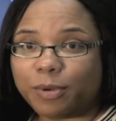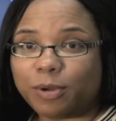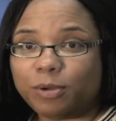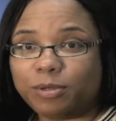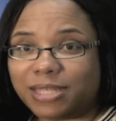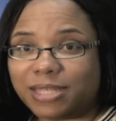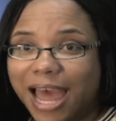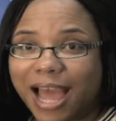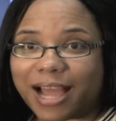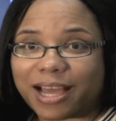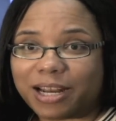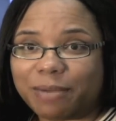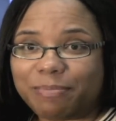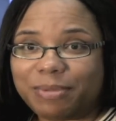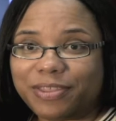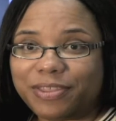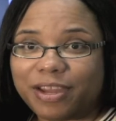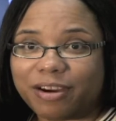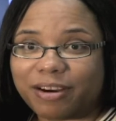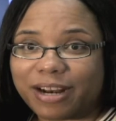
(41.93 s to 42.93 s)
who's not going to
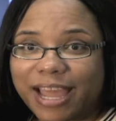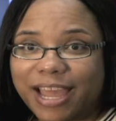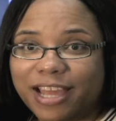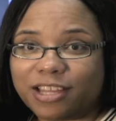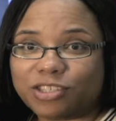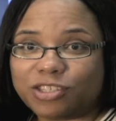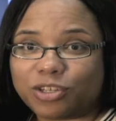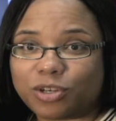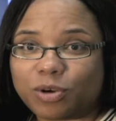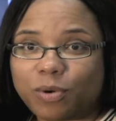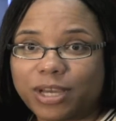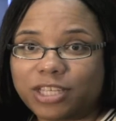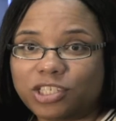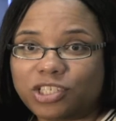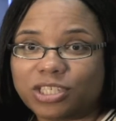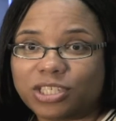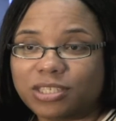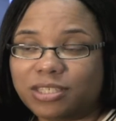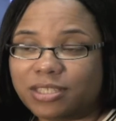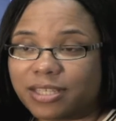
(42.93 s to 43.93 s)
be there to answer
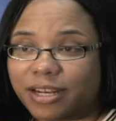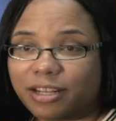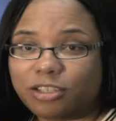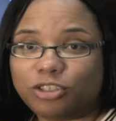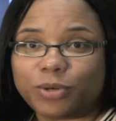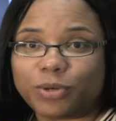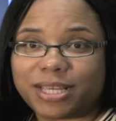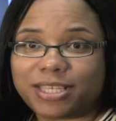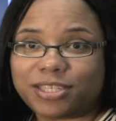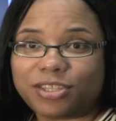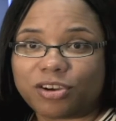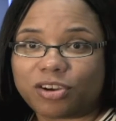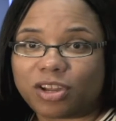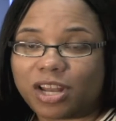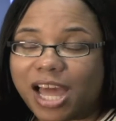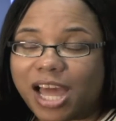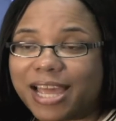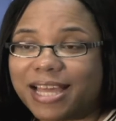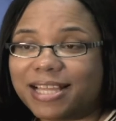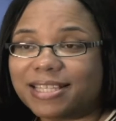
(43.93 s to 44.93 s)
questions and address their
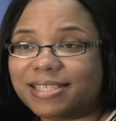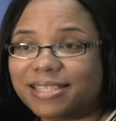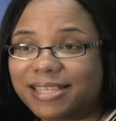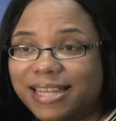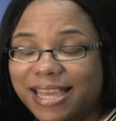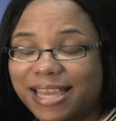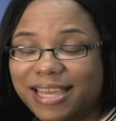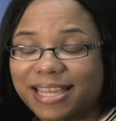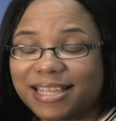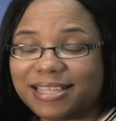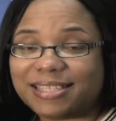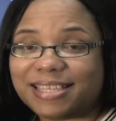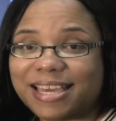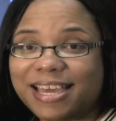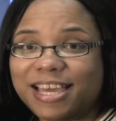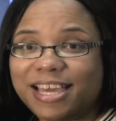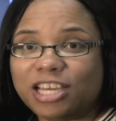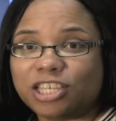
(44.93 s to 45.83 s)
clients' needs.